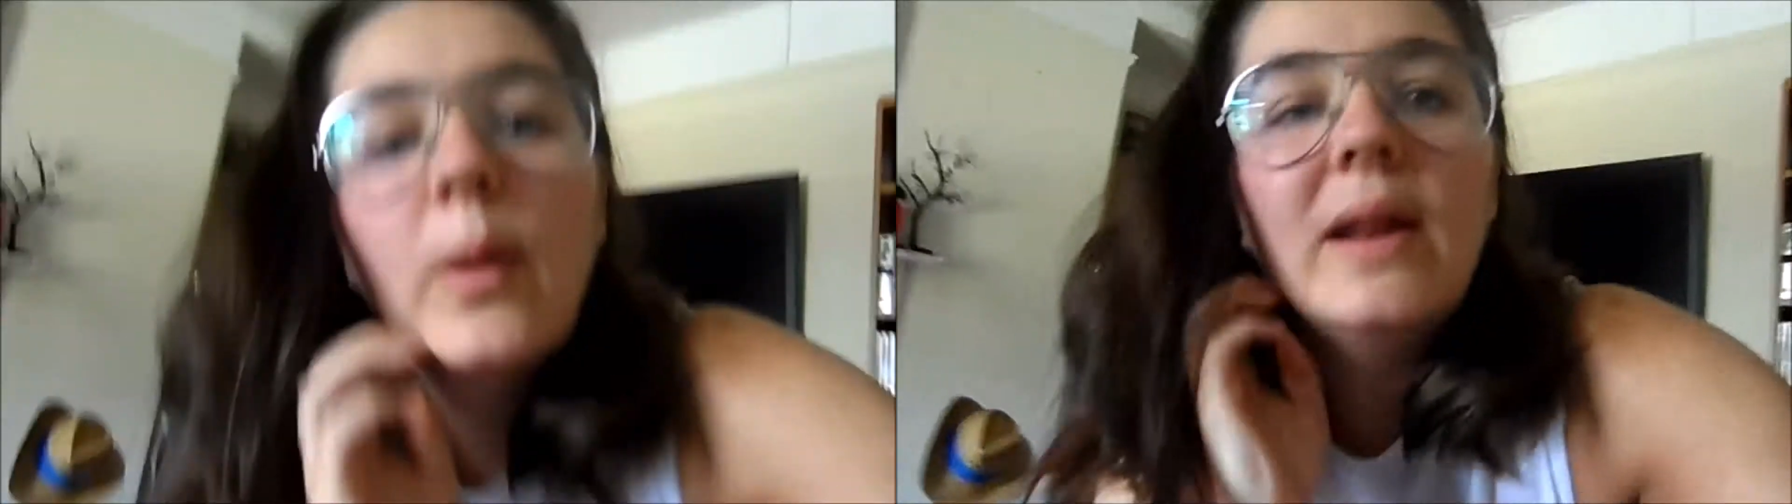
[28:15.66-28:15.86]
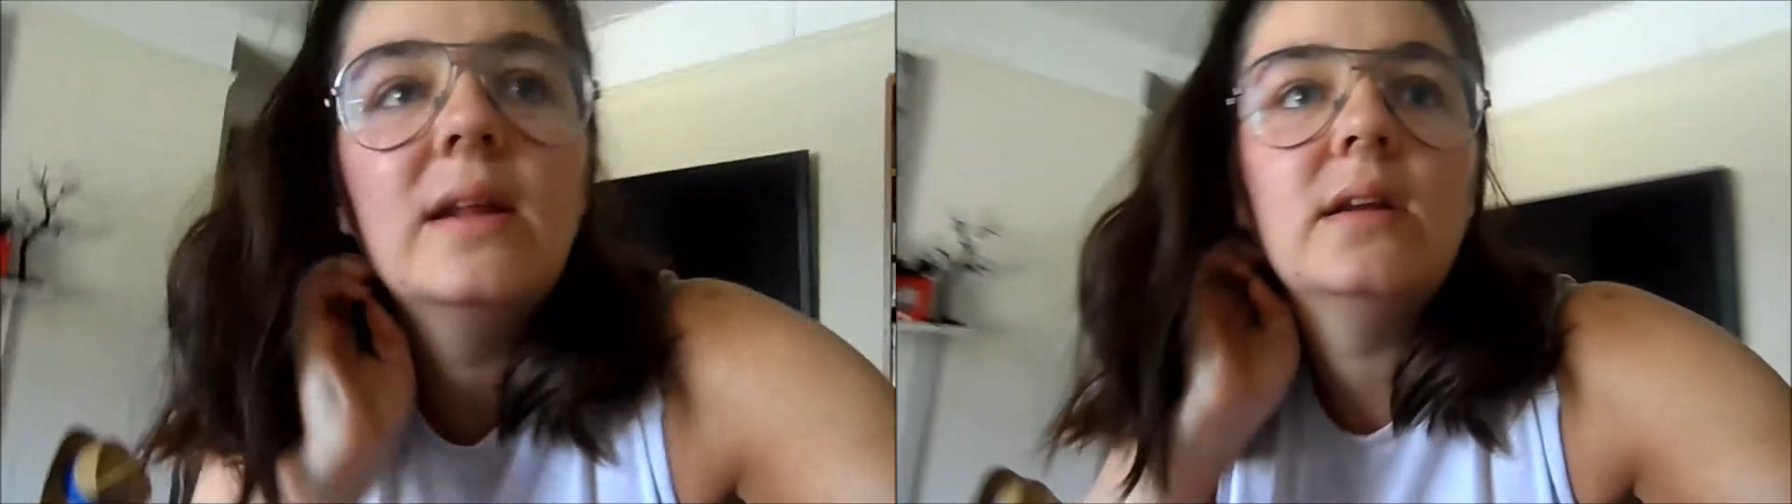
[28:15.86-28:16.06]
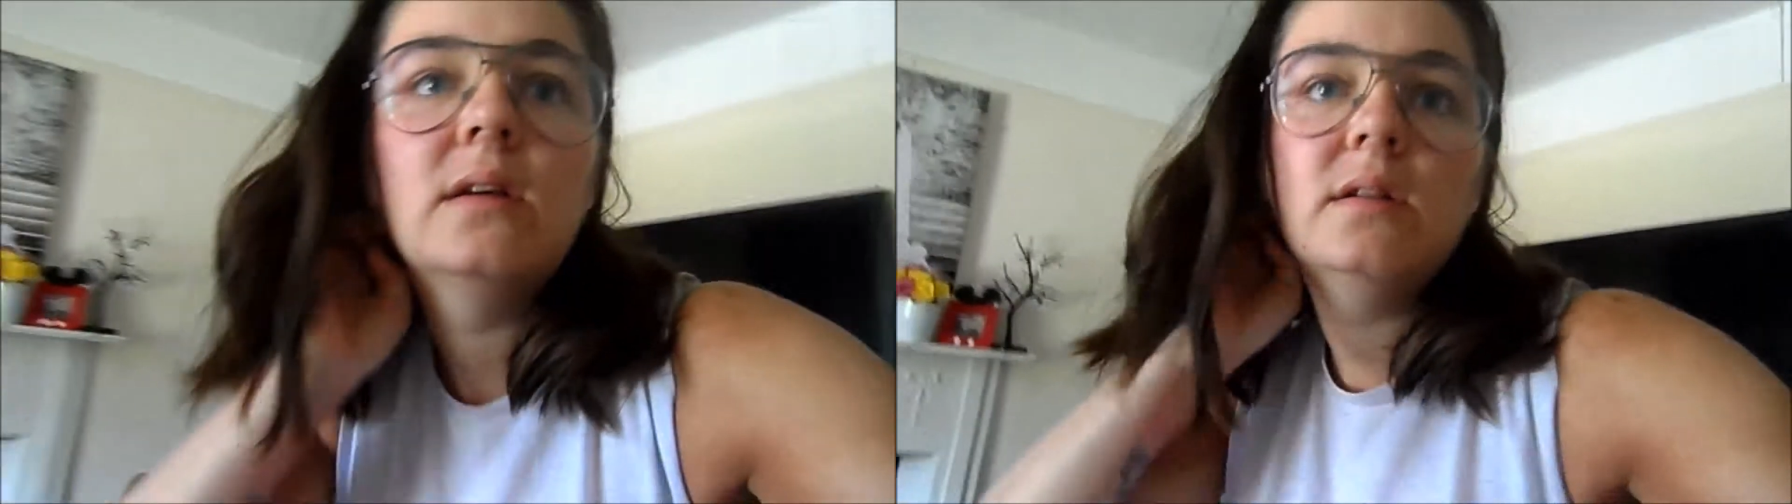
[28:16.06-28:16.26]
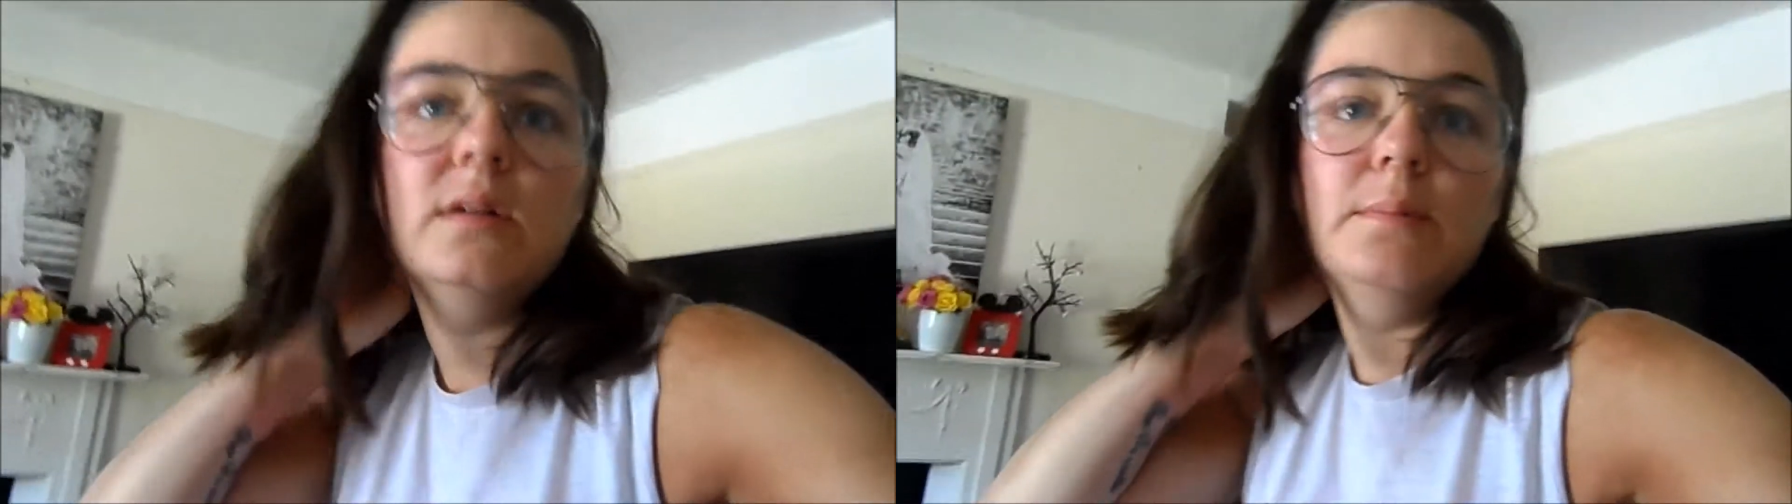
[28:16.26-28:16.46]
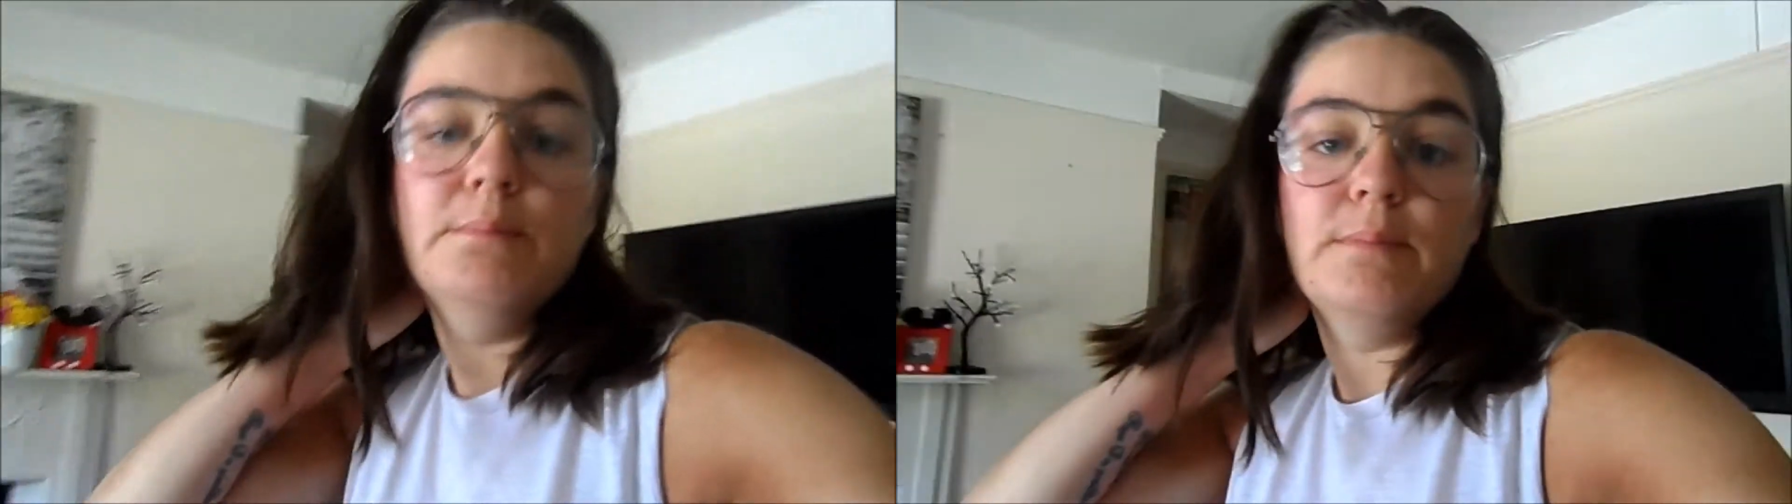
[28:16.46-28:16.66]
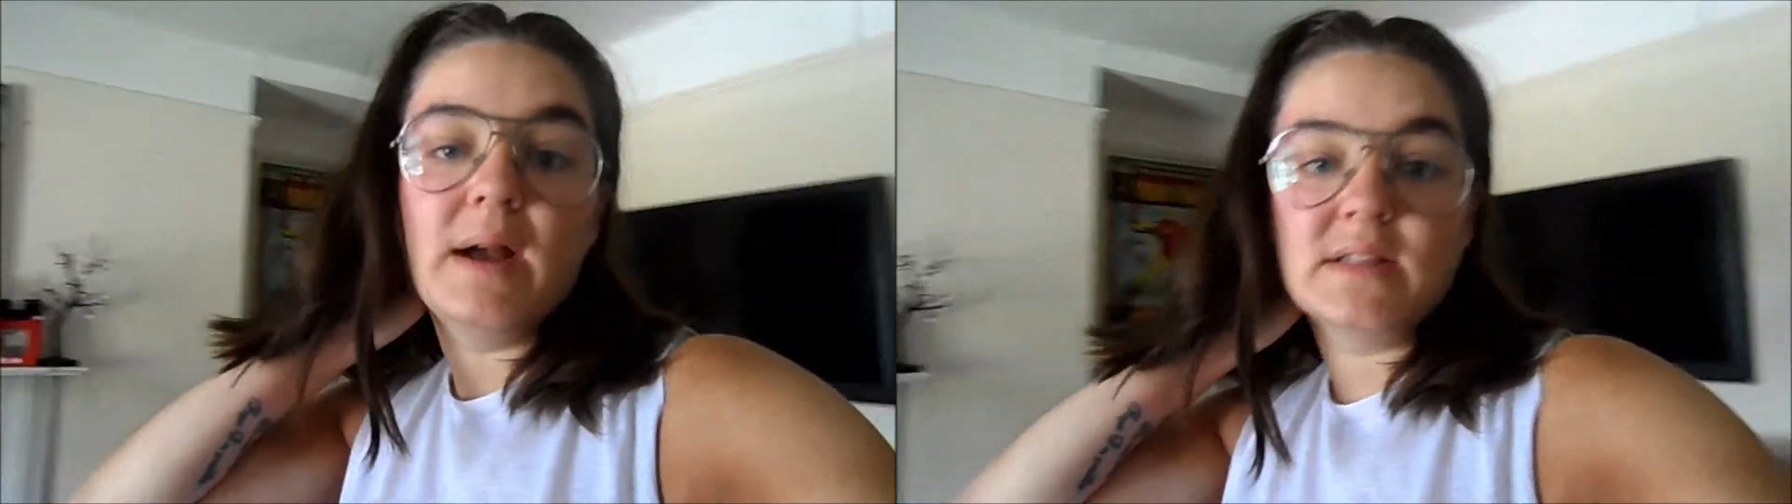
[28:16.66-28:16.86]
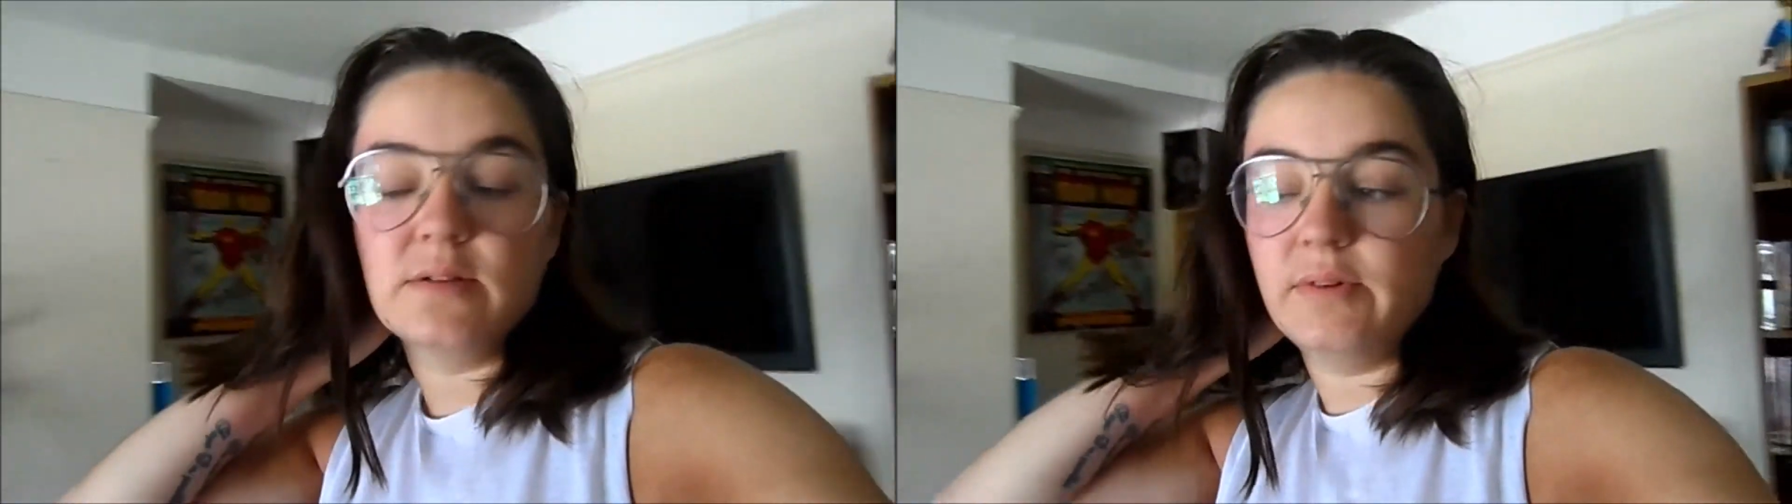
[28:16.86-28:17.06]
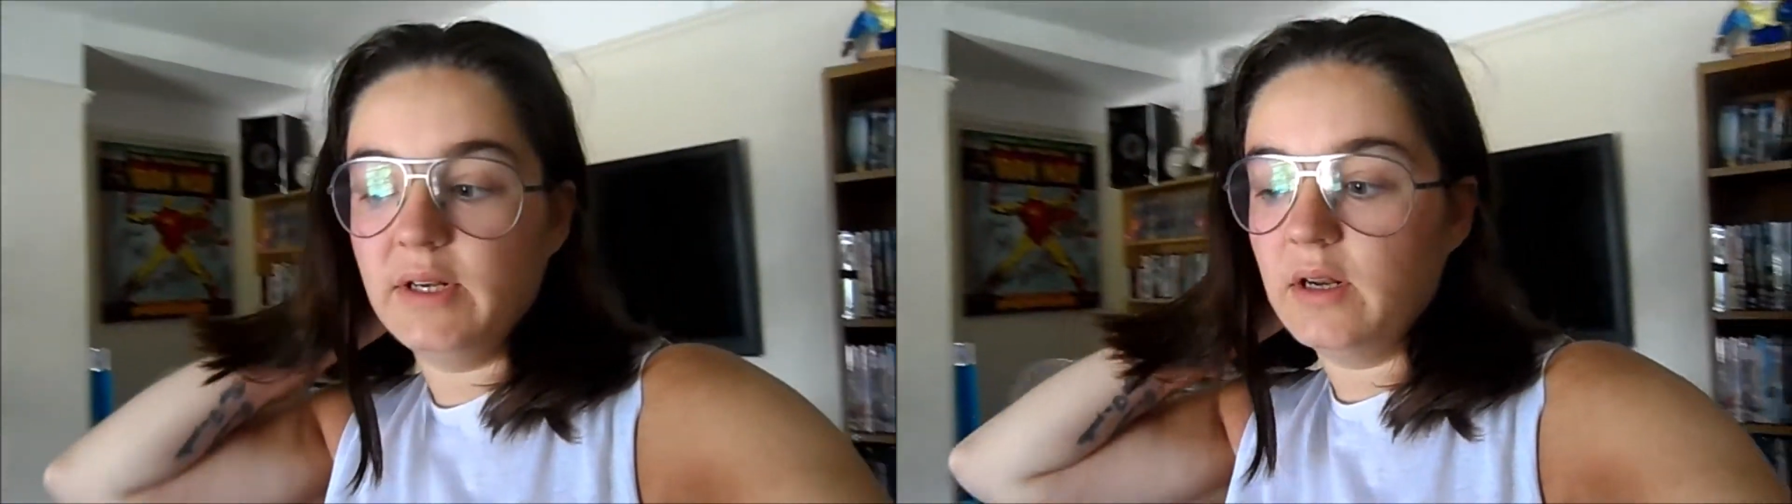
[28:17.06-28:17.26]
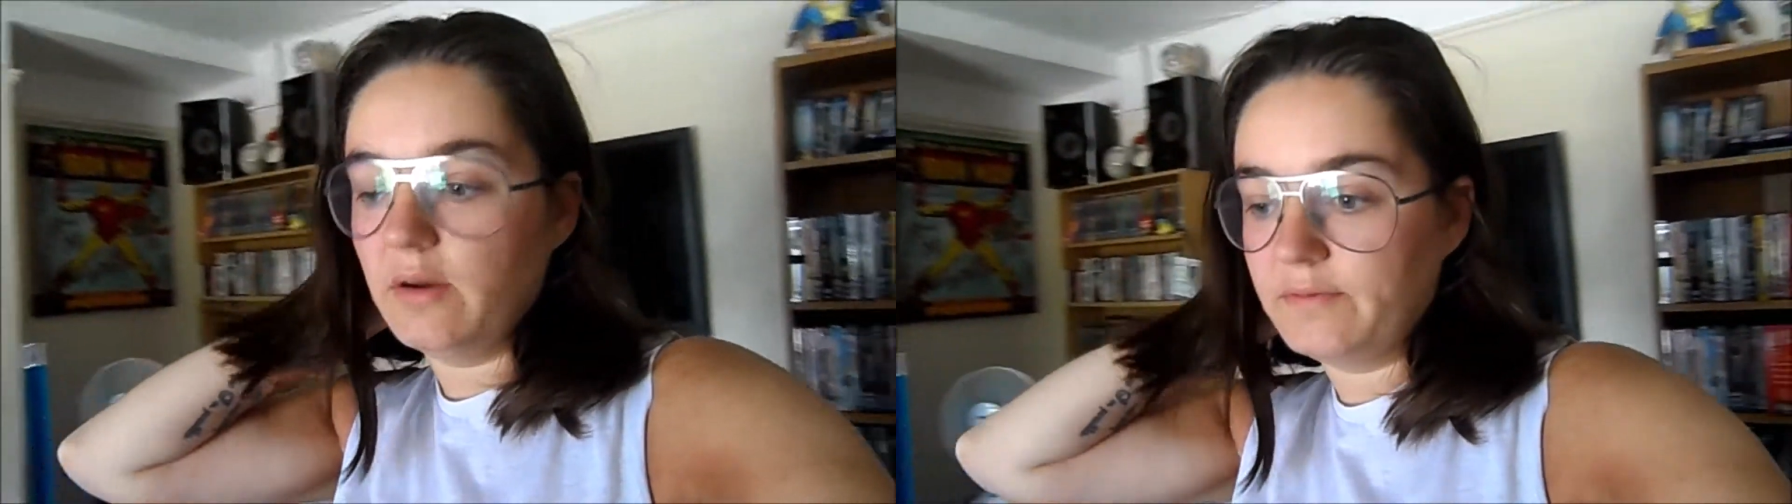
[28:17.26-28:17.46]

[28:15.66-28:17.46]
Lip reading: Llewellyn massively